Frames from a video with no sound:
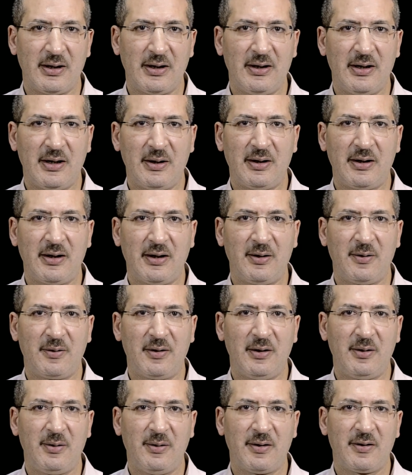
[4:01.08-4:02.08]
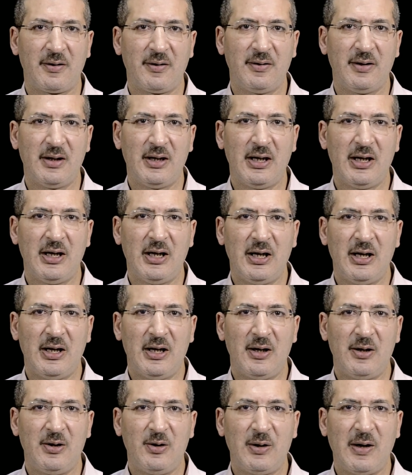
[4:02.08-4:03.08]
in any kind of situation,
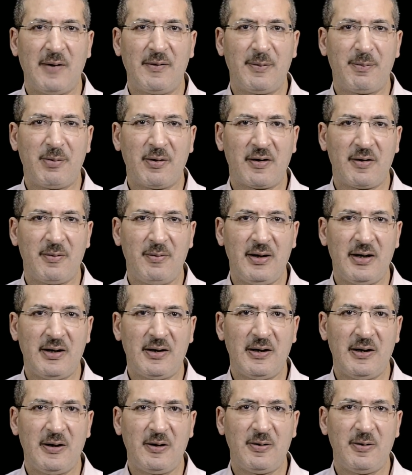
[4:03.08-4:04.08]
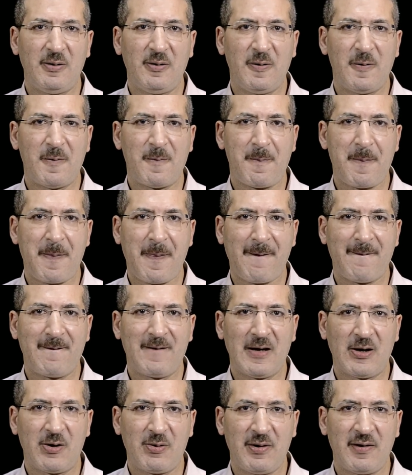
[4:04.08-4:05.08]
you have the possibility to
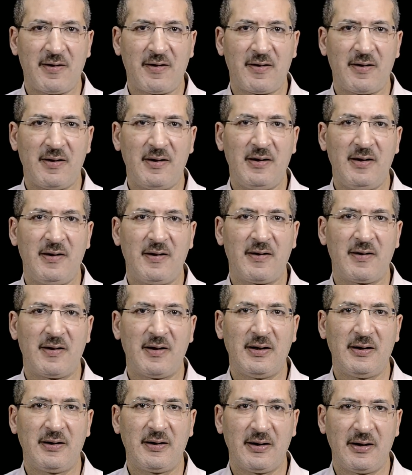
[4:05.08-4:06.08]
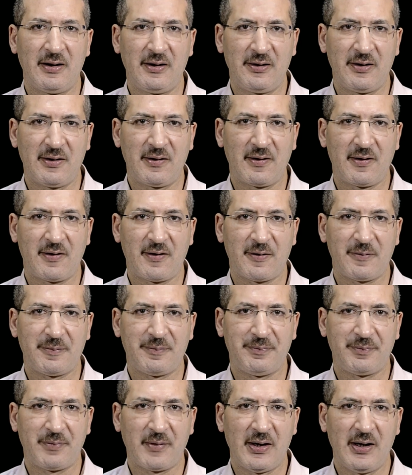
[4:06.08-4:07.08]
decrease this intelligence,
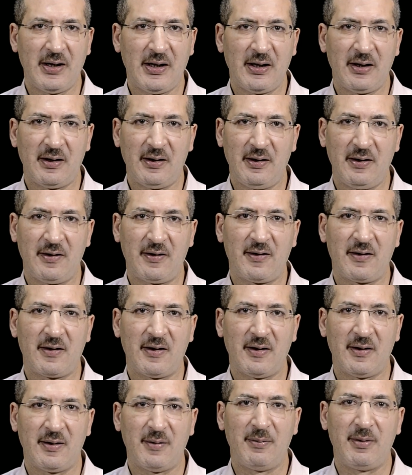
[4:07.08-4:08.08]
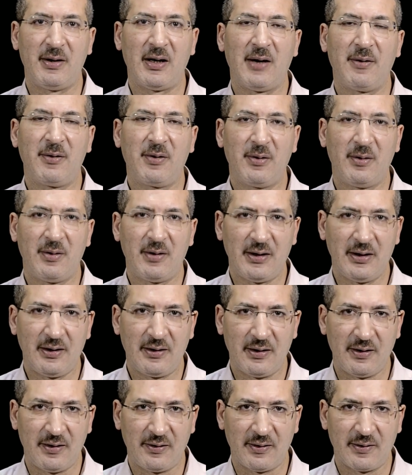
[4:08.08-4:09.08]
this behavioral
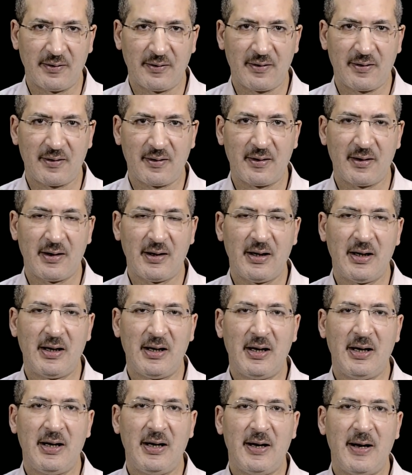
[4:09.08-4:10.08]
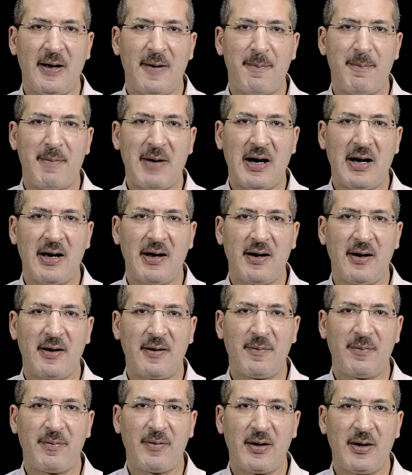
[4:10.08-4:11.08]
intelligence, by
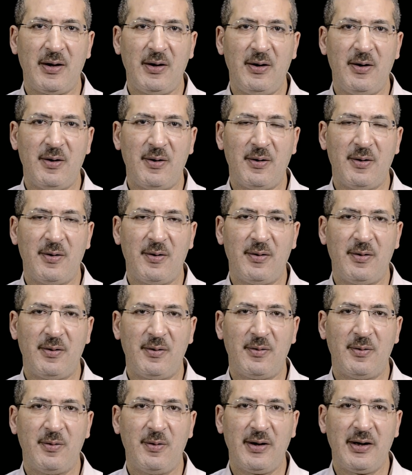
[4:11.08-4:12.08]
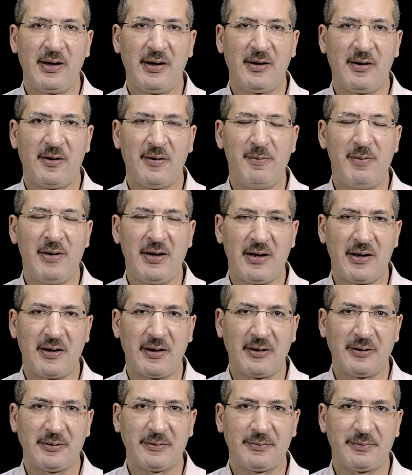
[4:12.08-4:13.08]
your way of being.